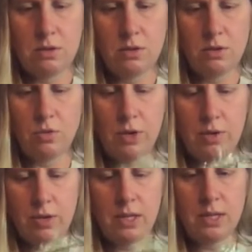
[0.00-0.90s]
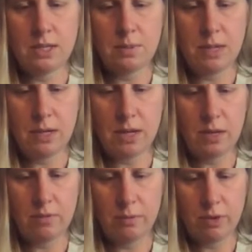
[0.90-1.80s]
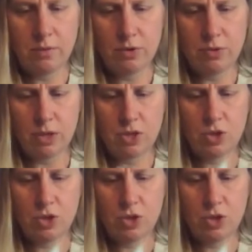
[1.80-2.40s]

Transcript: the greenery to be kind of in whatever direction